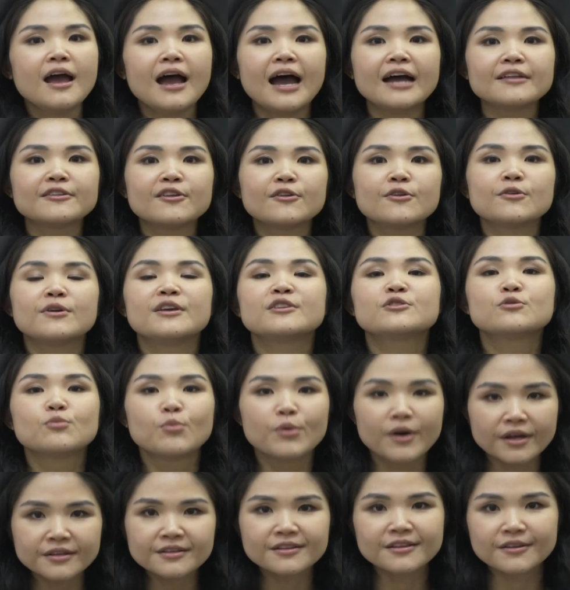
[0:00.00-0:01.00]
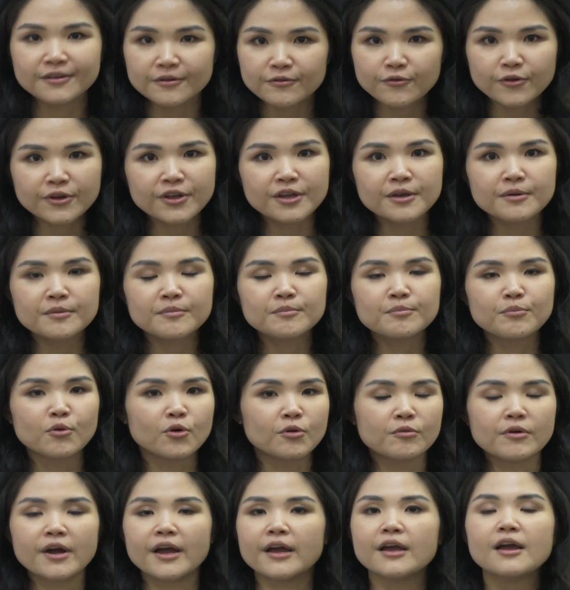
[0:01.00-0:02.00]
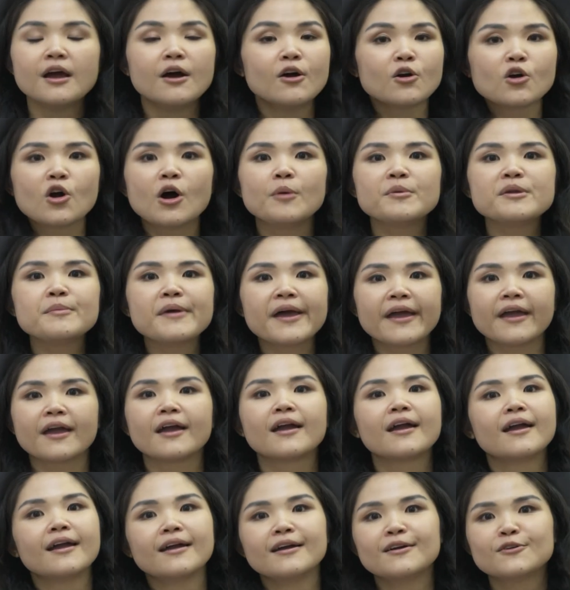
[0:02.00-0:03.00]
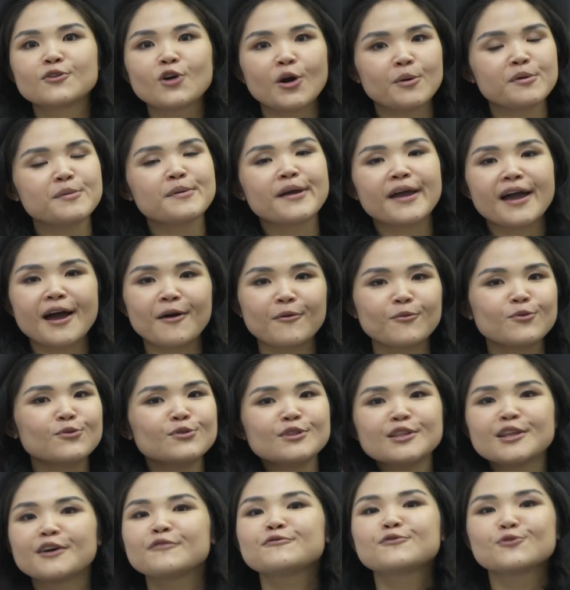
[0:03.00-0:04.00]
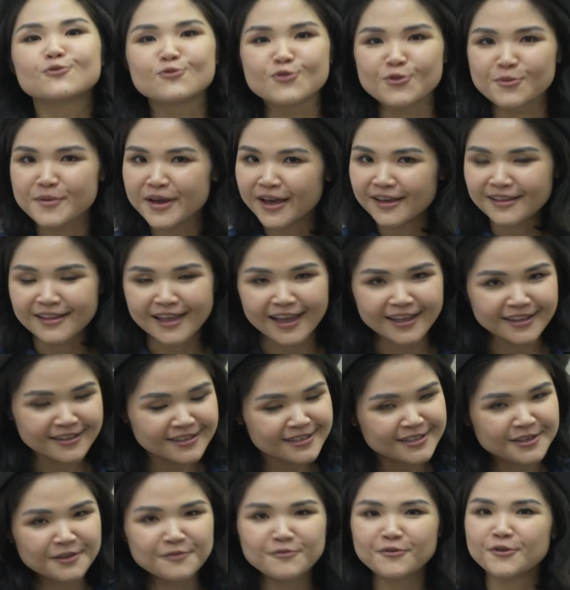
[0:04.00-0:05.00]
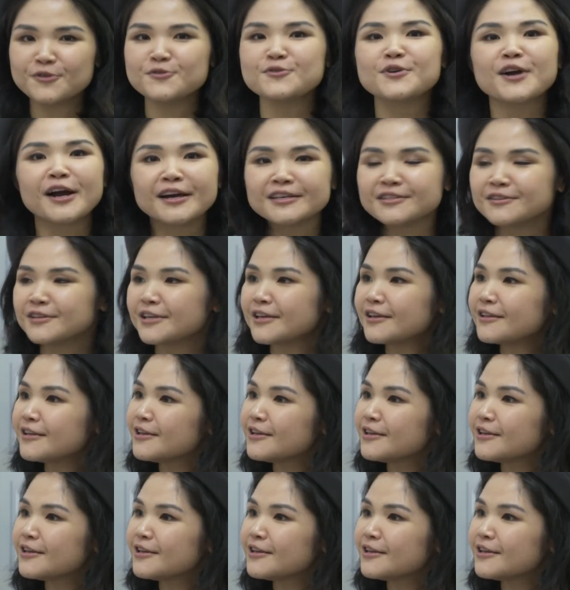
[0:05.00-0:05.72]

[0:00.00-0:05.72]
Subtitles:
I tell you, it's worth the freaking boat ride. Call me back. I would love to go back and sing for you guys again.